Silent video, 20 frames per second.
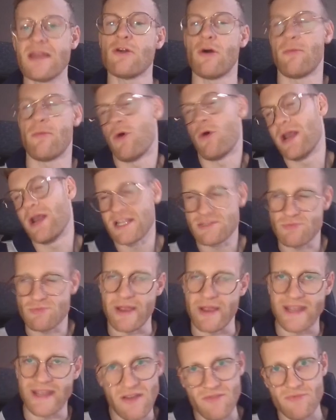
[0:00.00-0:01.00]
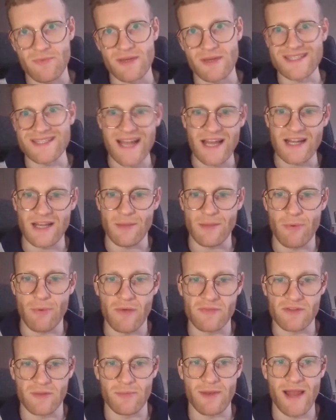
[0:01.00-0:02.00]
or more or less break even, but slightly
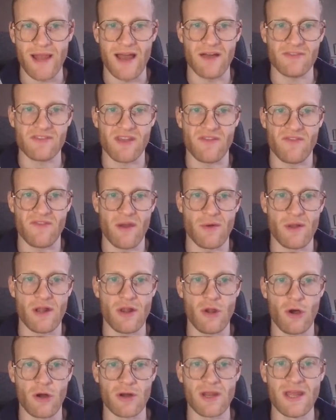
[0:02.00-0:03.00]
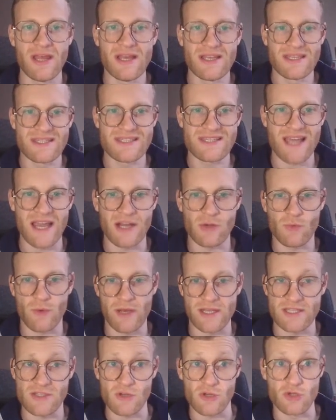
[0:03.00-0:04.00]
profitable after a very long
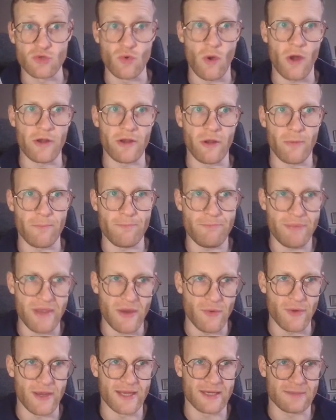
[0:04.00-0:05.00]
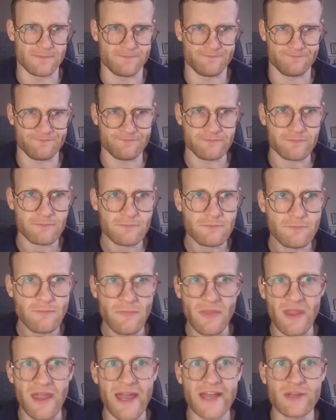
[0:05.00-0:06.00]
sideways or drawdown period.
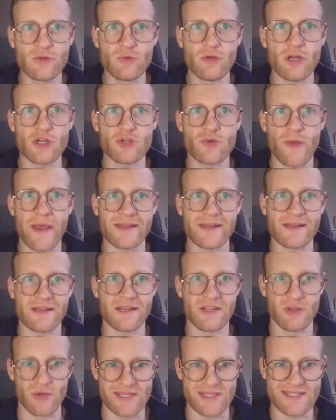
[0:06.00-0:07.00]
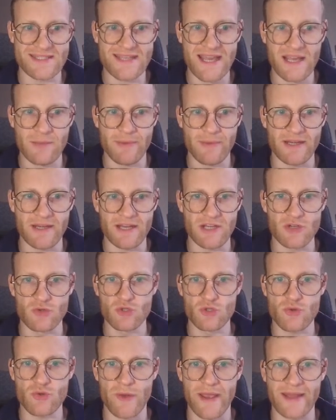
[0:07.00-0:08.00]
I do not trade it in U S tech, but I do
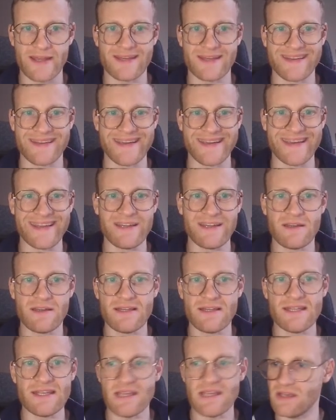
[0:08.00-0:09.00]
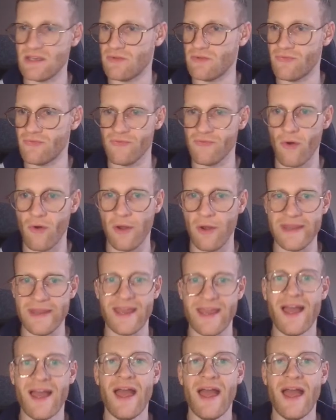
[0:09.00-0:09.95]
trade it in D E forty.